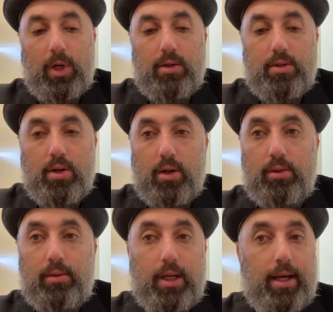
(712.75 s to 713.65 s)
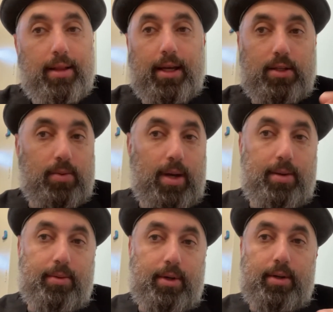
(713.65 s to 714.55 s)
So that's why
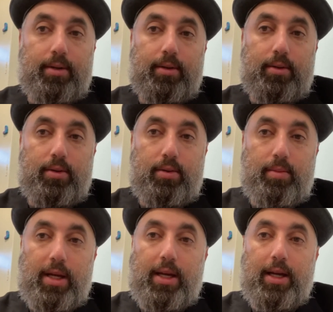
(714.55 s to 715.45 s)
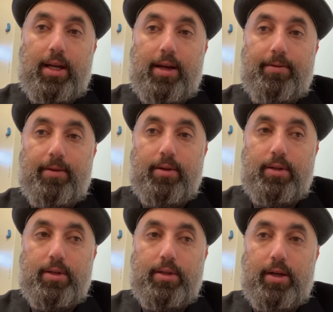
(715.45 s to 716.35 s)
we're making an effort
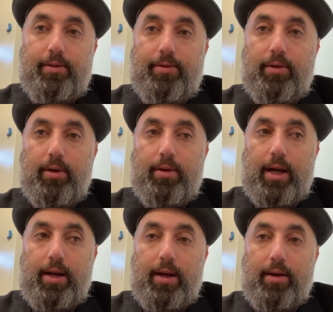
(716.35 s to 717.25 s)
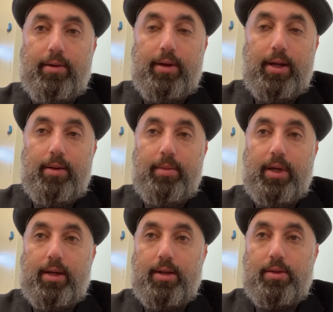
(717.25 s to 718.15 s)
to sell Ford right now,
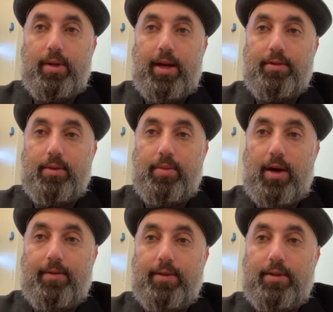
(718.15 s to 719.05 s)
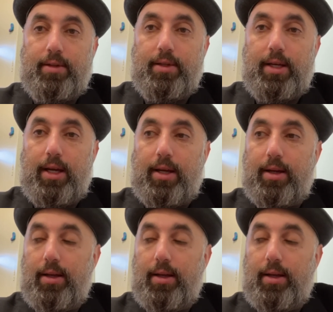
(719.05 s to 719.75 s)
because we have some profits to take.